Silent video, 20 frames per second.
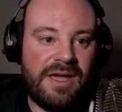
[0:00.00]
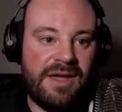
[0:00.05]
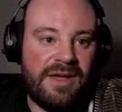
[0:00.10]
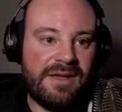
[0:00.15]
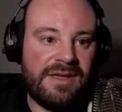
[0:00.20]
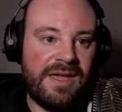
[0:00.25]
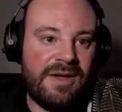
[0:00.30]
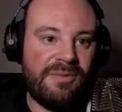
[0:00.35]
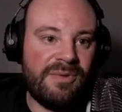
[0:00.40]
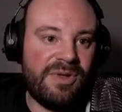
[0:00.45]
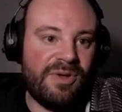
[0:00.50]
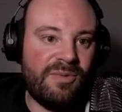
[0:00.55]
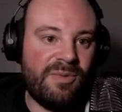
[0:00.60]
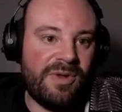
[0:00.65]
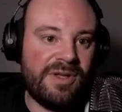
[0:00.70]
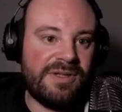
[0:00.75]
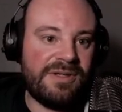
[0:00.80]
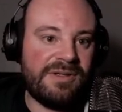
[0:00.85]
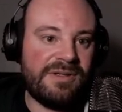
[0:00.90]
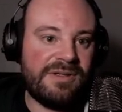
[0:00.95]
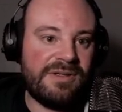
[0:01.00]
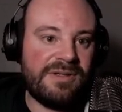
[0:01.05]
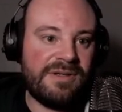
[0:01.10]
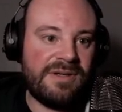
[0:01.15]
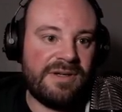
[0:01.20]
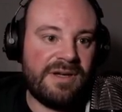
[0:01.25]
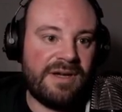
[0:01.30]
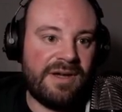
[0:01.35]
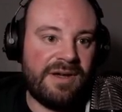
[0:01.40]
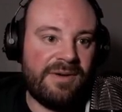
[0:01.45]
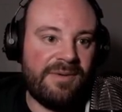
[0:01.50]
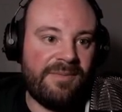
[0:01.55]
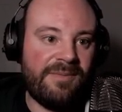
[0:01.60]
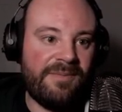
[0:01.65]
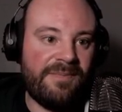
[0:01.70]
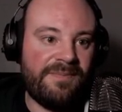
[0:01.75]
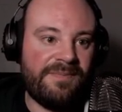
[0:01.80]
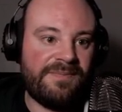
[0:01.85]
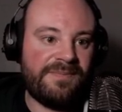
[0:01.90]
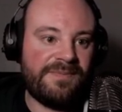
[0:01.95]
get what you want,
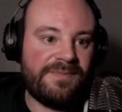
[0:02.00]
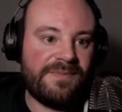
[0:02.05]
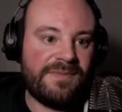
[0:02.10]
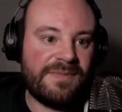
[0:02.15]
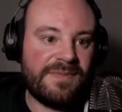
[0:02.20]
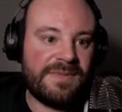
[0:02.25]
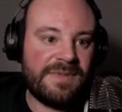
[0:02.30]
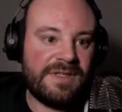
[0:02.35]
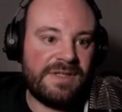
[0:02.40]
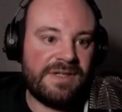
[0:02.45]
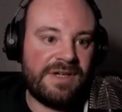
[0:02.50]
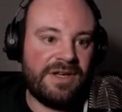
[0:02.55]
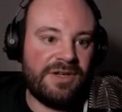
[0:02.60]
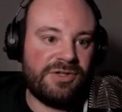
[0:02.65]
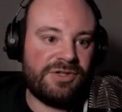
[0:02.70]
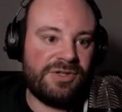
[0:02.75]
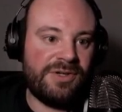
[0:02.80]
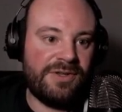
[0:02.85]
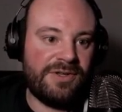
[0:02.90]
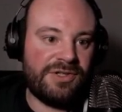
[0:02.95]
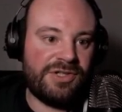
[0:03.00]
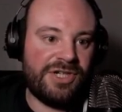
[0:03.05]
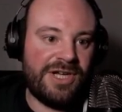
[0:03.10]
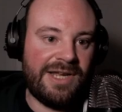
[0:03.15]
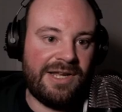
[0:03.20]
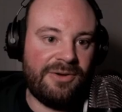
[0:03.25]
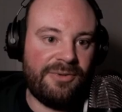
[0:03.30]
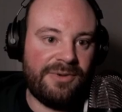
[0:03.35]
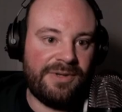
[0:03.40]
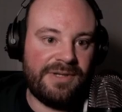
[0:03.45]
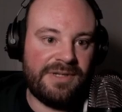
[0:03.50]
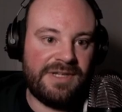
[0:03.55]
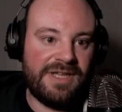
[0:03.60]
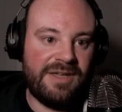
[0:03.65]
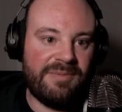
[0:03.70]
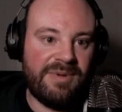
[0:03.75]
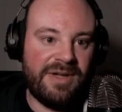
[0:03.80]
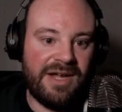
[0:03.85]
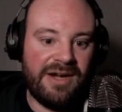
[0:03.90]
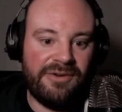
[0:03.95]
to kind of show the shallow and
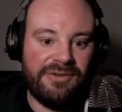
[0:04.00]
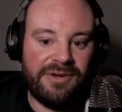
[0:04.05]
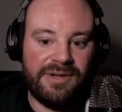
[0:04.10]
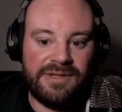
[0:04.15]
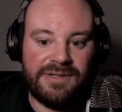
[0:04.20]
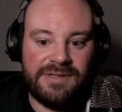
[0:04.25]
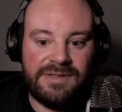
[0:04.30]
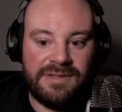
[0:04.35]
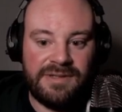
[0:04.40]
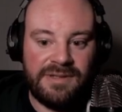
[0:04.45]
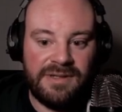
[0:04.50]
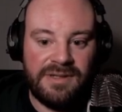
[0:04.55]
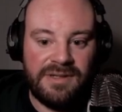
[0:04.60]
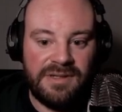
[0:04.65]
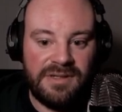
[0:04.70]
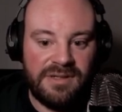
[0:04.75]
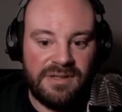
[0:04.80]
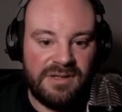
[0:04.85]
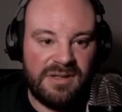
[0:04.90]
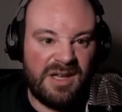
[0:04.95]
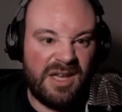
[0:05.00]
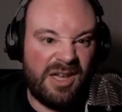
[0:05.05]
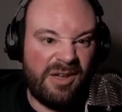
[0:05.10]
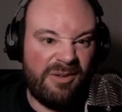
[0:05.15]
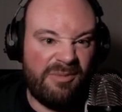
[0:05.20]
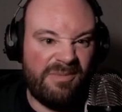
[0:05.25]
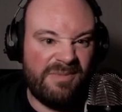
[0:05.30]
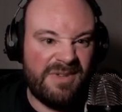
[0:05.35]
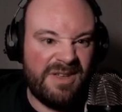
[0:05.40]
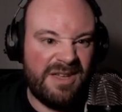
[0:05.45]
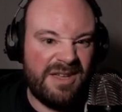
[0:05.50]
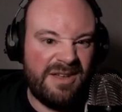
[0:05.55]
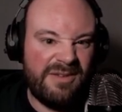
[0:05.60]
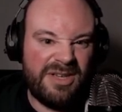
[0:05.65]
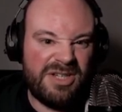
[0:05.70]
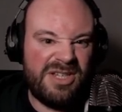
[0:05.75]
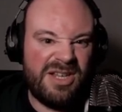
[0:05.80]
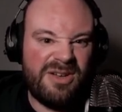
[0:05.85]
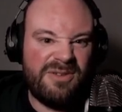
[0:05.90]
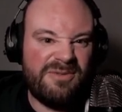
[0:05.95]
deep areas. I've
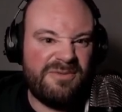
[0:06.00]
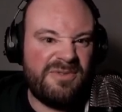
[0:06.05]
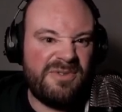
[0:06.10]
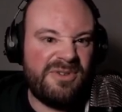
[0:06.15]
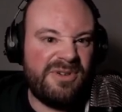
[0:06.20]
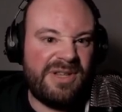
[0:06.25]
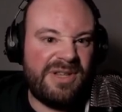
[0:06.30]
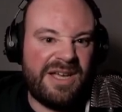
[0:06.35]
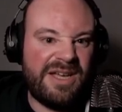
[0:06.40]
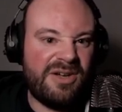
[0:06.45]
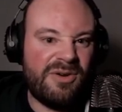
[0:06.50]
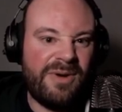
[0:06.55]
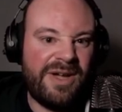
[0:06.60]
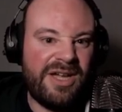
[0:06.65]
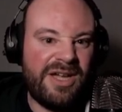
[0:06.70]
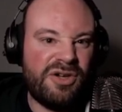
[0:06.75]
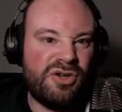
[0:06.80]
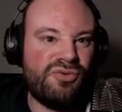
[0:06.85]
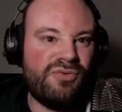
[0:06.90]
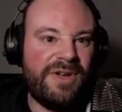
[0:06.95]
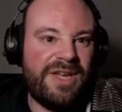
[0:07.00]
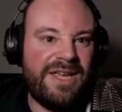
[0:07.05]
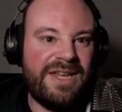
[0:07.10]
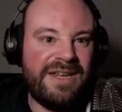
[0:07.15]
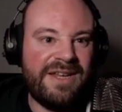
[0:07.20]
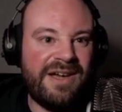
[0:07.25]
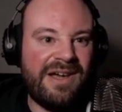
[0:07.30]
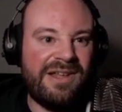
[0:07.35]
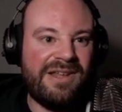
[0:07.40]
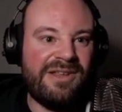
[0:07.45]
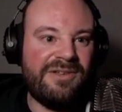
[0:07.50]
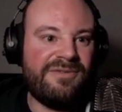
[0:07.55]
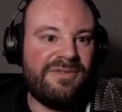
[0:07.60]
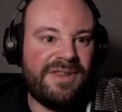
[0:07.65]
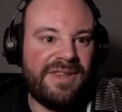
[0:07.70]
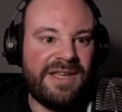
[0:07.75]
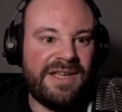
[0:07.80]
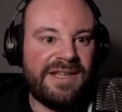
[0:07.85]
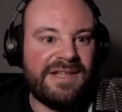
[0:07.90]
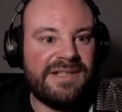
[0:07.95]
actually gone for like quite a green color for
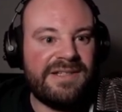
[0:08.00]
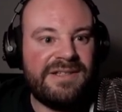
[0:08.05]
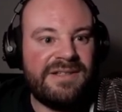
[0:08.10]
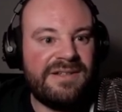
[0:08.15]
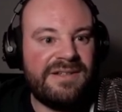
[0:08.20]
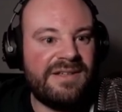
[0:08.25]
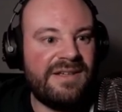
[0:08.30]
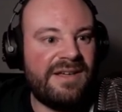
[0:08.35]
this.